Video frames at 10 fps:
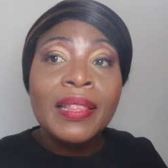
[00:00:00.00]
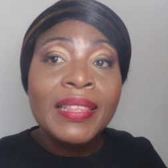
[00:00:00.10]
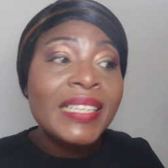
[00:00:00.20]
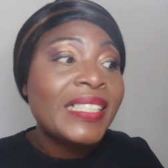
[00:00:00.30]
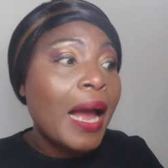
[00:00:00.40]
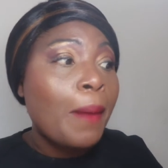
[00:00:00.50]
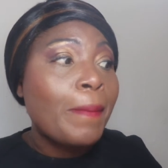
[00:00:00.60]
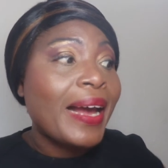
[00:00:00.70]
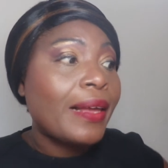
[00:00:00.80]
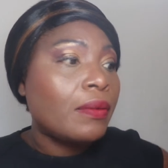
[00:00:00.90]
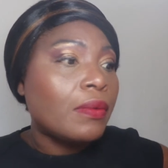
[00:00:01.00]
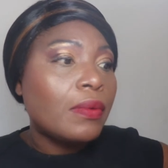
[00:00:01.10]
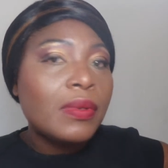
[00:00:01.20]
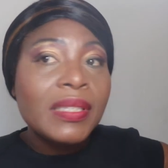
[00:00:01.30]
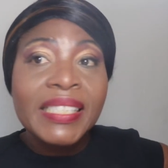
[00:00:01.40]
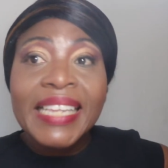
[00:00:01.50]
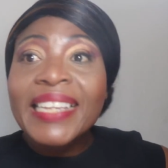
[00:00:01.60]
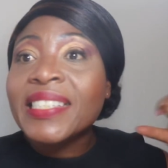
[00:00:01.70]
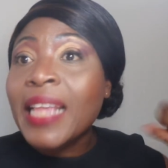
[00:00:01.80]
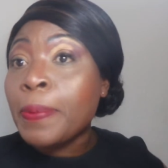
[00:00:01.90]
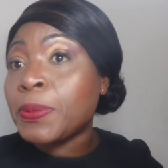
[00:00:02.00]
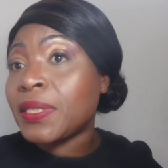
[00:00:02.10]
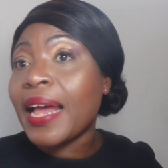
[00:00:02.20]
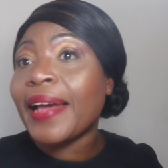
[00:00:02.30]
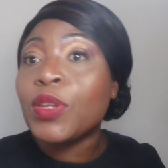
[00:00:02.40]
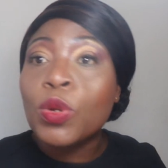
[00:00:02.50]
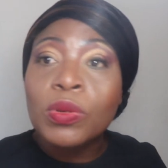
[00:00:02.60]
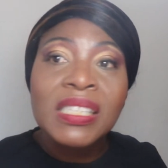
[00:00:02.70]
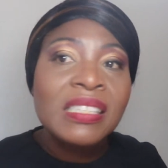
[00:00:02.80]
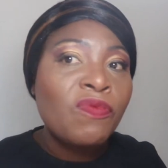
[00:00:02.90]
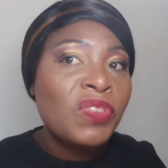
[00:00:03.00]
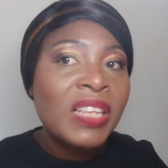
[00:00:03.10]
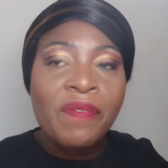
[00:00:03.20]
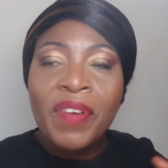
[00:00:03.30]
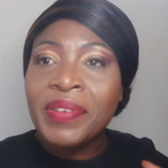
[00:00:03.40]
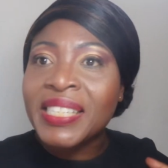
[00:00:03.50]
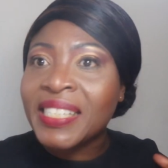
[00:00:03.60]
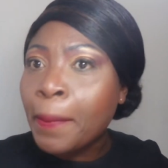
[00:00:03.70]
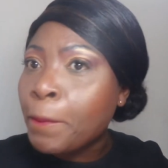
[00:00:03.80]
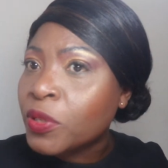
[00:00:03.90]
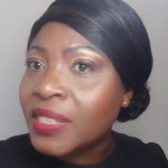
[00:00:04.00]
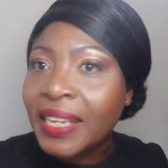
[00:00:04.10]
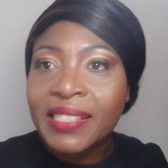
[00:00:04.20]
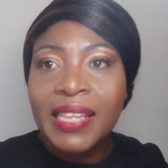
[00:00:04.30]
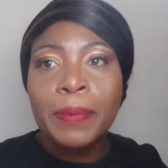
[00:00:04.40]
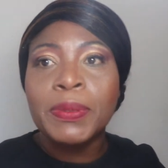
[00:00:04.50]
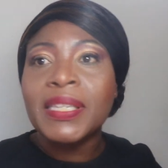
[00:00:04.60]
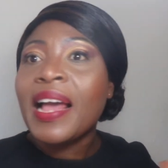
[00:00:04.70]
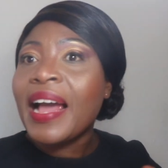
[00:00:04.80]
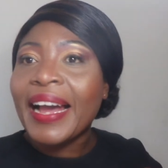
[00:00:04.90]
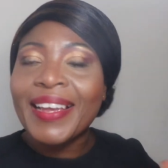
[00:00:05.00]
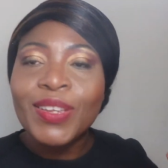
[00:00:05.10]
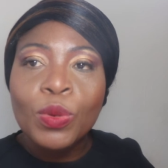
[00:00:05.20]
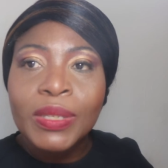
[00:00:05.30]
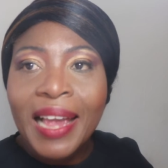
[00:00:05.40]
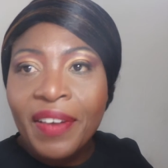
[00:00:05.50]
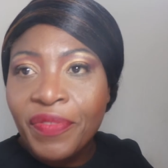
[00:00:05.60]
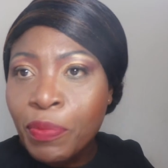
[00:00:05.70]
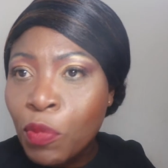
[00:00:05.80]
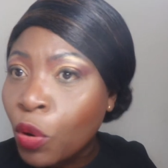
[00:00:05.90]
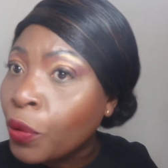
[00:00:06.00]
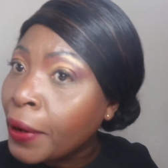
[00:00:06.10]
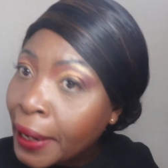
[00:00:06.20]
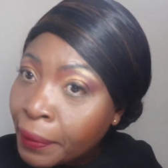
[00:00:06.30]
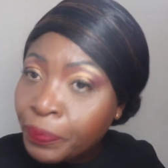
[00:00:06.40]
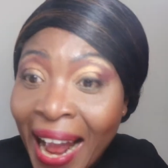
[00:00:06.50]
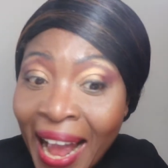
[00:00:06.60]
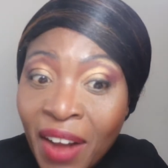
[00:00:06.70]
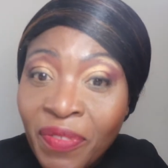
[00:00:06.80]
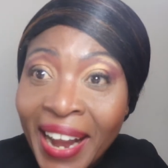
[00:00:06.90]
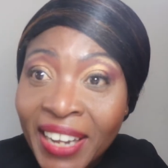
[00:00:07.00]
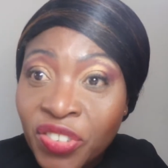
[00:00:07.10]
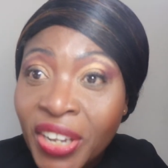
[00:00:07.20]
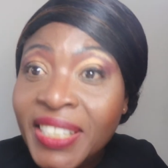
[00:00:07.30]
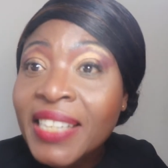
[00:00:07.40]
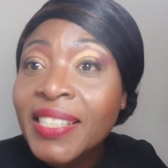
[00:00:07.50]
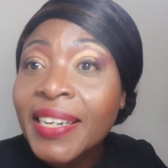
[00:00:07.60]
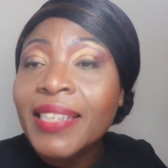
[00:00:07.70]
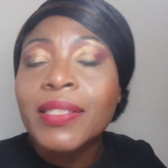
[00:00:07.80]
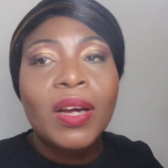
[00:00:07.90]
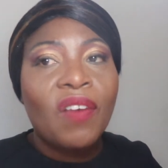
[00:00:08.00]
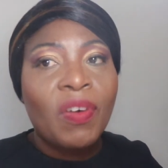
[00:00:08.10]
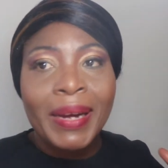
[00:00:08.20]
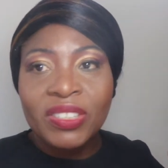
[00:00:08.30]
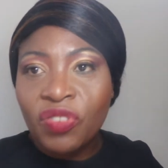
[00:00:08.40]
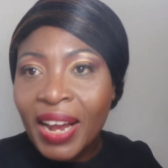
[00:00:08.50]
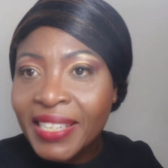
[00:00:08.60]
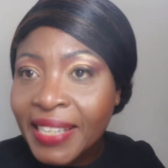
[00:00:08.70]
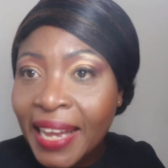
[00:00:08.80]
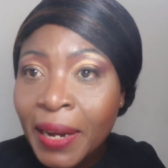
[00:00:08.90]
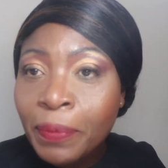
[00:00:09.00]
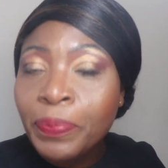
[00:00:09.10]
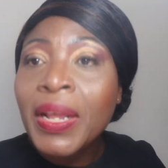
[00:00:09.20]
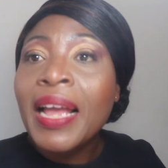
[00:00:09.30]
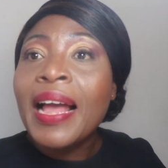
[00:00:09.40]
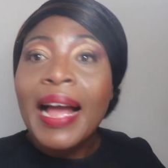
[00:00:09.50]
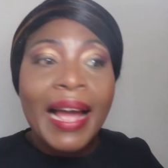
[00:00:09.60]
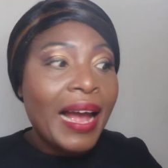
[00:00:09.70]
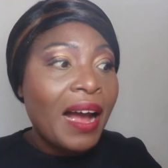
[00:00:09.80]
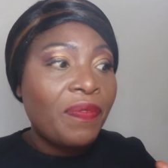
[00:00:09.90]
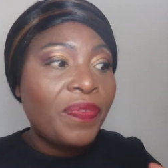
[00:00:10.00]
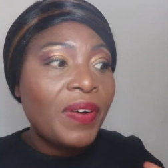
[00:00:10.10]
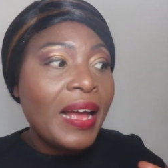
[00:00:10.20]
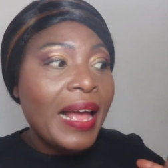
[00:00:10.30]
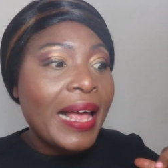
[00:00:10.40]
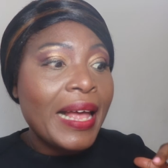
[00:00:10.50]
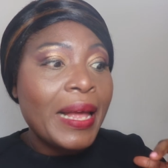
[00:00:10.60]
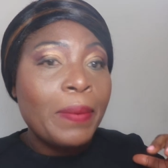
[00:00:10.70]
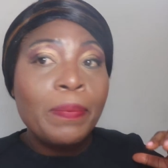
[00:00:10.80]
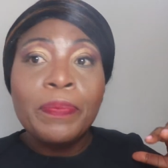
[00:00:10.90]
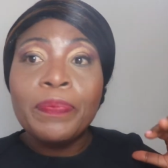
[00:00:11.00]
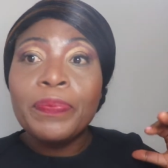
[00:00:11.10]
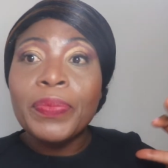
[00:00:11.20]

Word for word: these are my six steps I use, which are very simple six steps I use every morning. I have hydrators in it to cover my dry skin. I have um,